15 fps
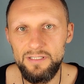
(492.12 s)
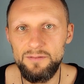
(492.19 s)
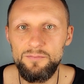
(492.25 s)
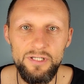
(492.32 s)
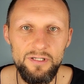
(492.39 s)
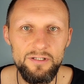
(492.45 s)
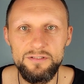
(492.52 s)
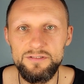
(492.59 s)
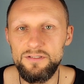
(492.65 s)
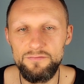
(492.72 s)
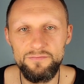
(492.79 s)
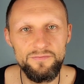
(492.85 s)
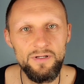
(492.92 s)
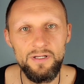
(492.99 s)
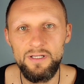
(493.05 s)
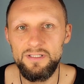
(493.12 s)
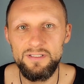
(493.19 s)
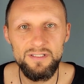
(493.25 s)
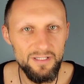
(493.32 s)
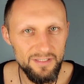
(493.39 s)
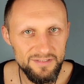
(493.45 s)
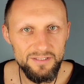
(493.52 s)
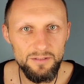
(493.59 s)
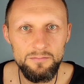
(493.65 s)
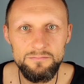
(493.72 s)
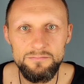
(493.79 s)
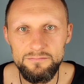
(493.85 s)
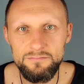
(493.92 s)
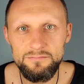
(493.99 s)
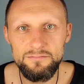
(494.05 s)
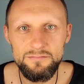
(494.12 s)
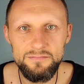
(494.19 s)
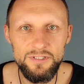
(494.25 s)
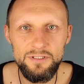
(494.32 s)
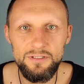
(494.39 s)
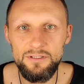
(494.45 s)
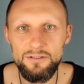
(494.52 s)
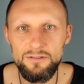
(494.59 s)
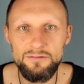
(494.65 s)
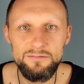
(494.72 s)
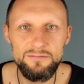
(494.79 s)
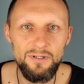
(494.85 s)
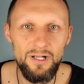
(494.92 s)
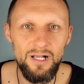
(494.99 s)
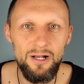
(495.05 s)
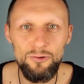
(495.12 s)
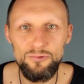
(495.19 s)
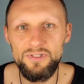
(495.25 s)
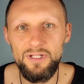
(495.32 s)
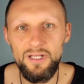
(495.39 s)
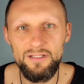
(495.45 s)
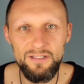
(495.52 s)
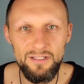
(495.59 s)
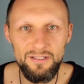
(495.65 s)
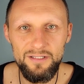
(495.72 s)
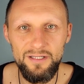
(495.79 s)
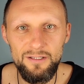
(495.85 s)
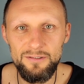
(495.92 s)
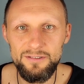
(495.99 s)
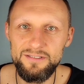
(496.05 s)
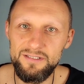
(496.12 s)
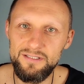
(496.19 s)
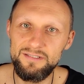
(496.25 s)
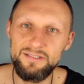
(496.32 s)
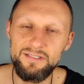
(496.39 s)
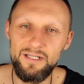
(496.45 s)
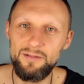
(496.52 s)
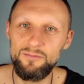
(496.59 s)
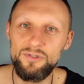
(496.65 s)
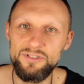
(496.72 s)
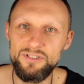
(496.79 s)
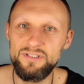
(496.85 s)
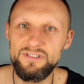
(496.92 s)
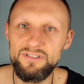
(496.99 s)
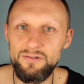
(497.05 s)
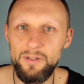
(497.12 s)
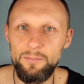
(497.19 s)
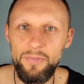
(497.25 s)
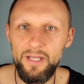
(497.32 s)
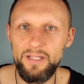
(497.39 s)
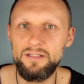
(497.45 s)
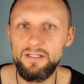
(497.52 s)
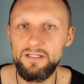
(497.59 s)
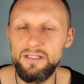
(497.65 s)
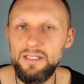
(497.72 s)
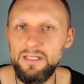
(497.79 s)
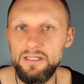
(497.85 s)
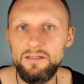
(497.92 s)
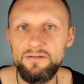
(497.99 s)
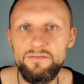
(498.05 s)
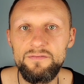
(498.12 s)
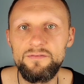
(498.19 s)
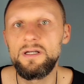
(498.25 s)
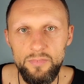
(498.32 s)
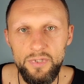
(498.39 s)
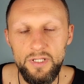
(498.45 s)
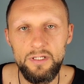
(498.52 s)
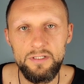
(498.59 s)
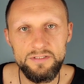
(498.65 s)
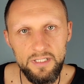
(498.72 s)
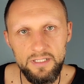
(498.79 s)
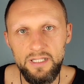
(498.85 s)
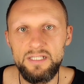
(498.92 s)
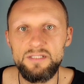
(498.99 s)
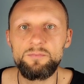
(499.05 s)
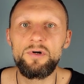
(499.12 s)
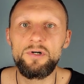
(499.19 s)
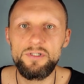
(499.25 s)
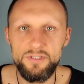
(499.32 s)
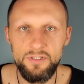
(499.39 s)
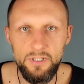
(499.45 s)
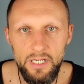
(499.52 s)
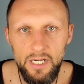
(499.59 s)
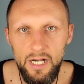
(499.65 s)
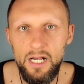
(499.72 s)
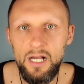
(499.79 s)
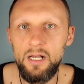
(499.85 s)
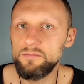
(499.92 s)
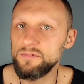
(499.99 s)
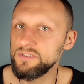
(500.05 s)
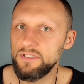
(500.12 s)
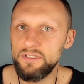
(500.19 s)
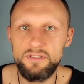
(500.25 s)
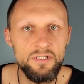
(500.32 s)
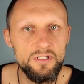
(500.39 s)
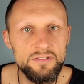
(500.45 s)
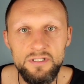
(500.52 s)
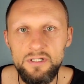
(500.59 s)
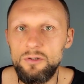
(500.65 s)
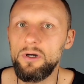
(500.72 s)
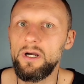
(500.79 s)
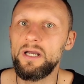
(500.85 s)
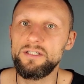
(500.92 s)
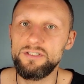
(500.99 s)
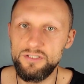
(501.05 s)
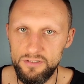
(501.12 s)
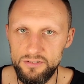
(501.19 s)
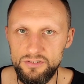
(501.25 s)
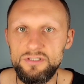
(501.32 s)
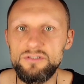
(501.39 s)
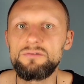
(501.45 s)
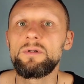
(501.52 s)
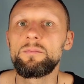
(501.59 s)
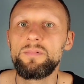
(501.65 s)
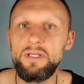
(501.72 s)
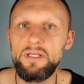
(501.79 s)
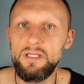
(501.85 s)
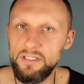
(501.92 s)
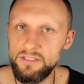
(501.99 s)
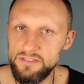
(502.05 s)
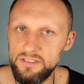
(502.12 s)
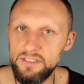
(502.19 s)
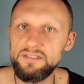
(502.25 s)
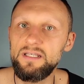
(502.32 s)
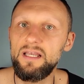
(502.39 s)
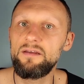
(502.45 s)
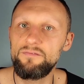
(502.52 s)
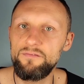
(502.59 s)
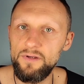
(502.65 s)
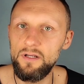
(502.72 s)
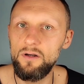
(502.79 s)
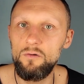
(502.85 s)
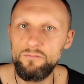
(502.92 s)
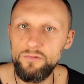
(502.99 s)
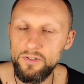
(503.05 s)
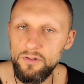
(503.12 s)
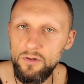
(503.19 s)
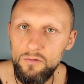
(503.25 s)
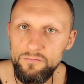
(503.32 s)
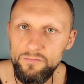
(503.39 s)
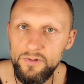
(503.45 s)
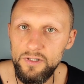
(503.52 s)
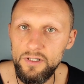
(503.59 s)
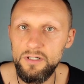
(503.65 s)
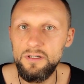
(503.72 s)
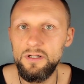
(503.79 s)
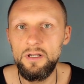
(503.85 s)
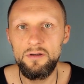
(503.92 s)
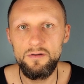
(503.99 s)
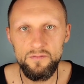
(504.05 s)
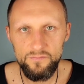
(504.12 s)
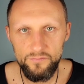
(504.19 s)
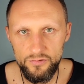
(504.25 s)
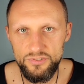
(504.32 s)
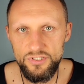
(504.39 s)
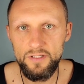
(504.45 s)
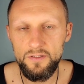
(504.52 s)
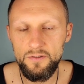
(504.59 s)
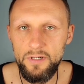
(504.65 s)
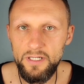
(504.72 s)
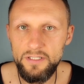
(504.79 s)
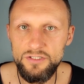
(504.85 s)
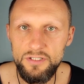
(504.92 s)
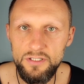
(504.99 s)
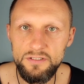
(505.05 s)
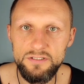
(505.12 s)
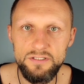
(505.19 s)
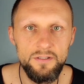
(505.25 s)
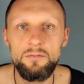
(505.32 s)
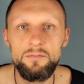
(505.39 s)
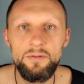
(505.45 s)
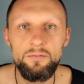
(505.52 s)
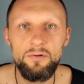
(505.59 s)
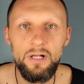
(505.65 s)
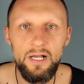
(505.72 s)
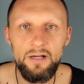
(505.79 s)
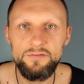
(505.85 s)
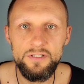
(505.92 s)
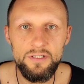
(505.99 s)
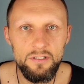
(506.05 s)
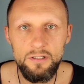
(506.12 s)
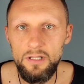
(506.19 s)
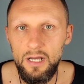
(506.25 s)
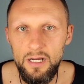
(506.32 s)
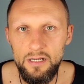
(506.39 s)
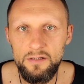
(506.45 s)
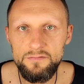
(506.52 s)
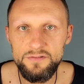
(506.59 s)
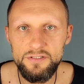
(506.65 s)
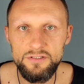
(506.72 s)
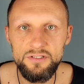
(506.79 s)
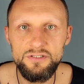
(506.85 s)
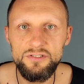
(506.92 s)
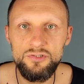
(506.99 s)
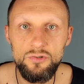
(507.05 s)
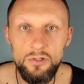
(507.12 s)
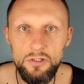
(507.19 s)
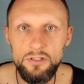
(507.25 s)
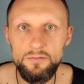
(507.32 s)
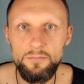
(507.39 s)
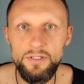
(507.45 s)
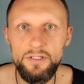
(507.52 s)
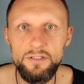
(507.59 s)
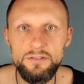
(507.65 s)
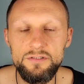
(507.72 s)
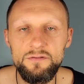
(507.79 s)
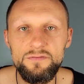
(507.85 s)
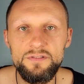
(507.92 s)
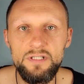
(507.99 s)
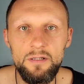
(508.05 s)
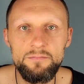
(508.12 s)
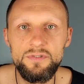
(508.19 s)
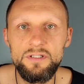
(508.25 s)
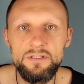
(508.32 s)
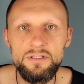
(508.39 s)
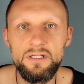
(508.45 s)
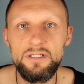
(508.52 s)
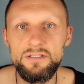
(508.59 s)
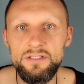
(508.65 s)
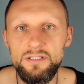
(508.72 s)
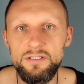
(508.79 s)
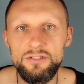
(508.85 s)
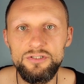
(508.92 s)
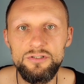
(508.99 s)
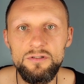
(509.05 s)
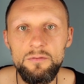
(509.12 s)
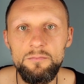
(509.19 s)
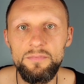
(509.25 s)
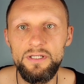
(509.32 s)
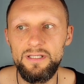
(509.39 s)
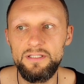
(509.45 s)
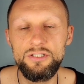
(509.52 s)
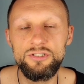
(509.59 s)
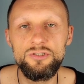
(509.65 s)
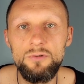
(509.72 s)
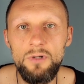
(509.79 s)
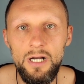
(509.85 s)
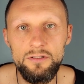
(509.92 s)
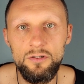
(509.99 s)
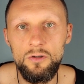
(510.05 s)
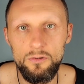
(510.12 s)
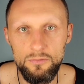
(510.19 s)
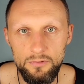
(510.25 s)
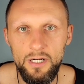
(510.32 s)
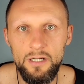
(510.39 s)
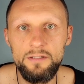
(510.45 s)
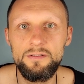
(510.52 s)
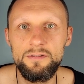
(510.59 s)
because of some, you know, outdated legal system which is repetitive, because the next person comes and doesn't question, just repeats the same thing over and over through generations. People have their lives destroyed because of something that shouldn't be an issue at all, right?